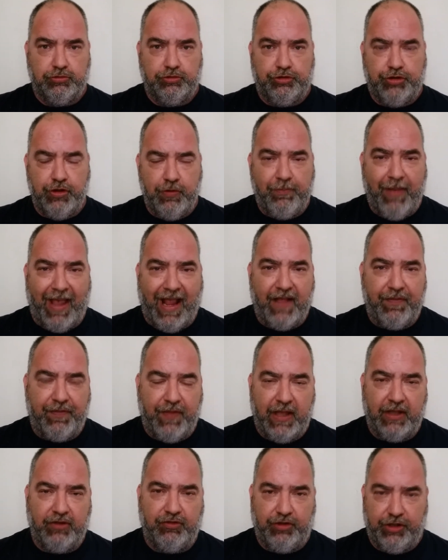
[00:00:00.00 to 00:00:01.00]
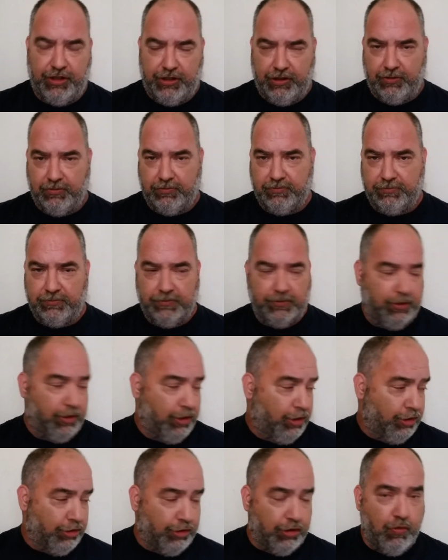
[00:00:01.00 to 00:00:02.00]
do bad things to you.
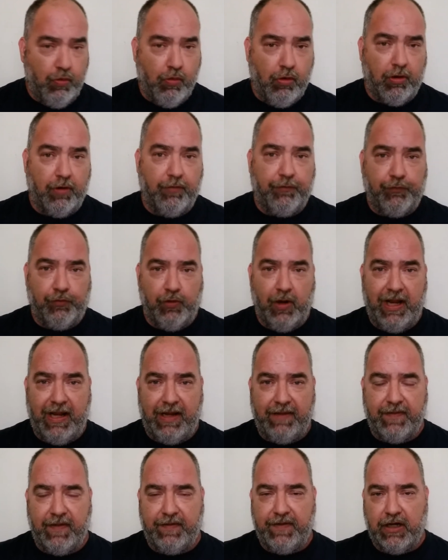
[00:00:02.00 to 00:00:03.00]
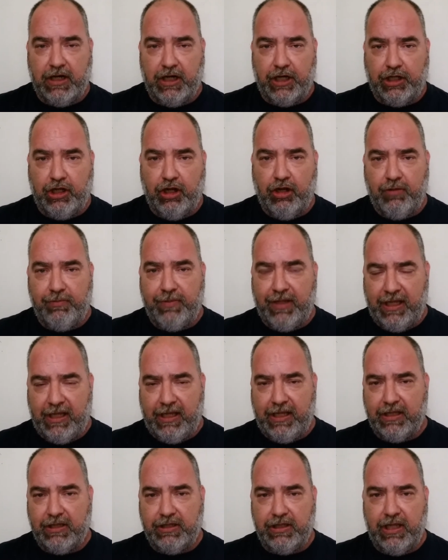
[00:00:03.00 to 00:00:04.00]
You are afraid that they're going to come
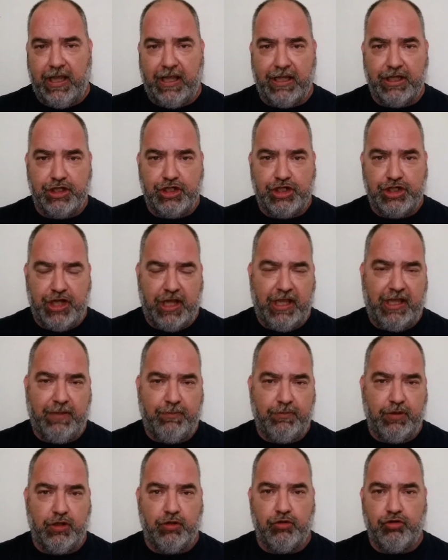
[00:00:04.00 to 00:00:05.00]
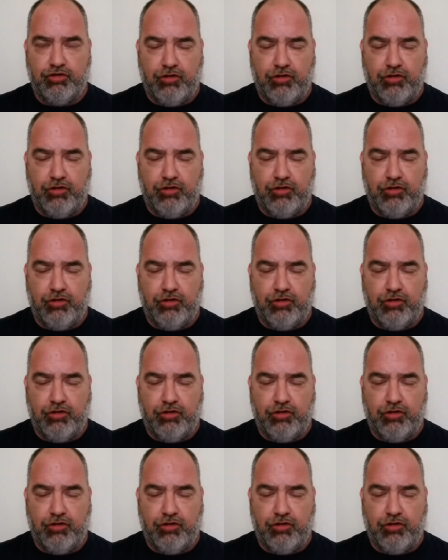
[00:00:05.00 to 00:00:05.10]
in and shame you,